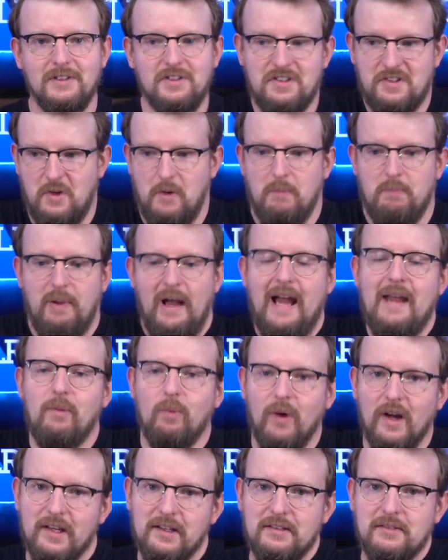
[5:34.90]
You can just go buy
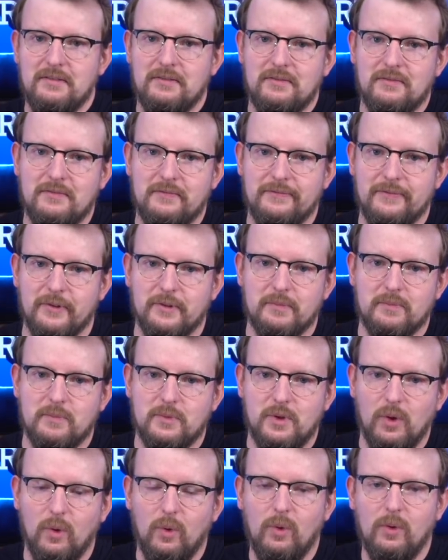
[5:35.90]
one for
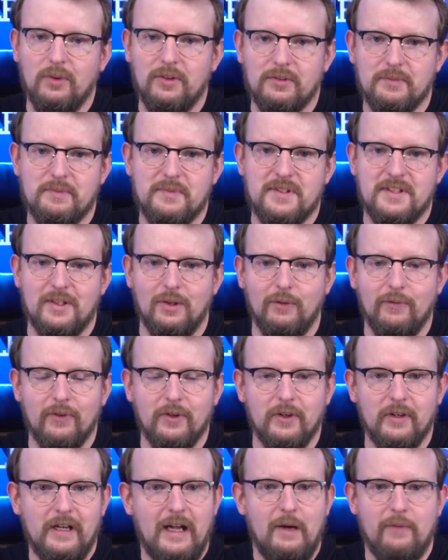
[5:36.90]
gold or
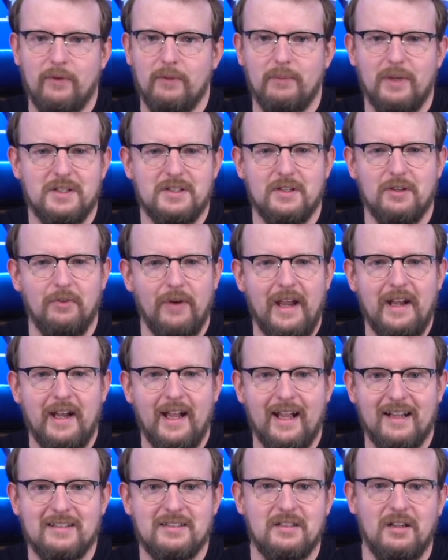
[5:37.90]
silver or however much a Great
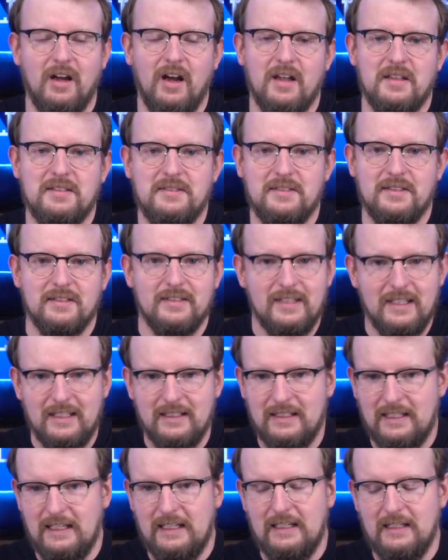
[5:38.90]
Axe costs in
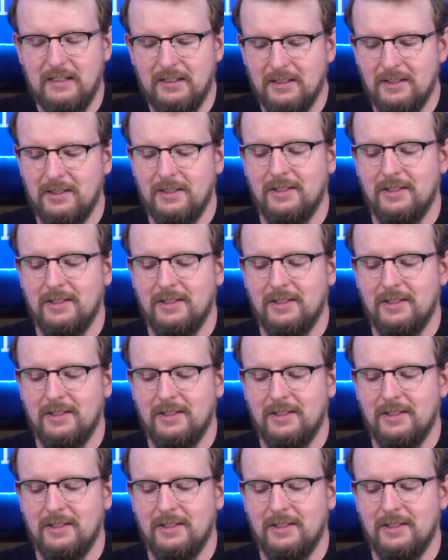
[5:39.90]
D&D.